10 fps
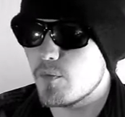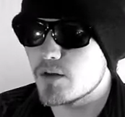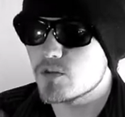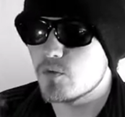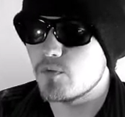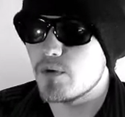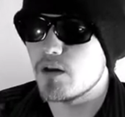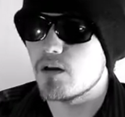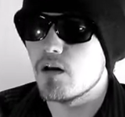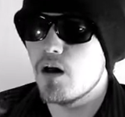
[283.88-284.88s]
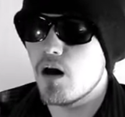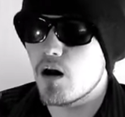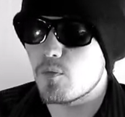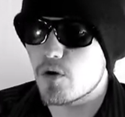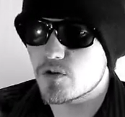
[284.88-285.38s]
months would be
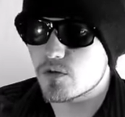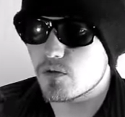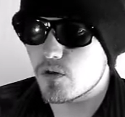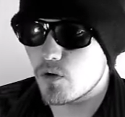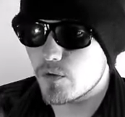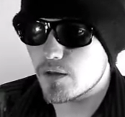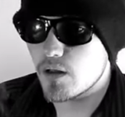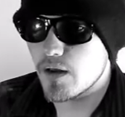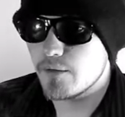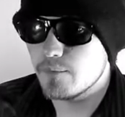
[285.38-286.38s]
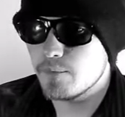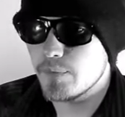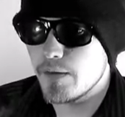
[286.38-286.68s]
our personal clothing line.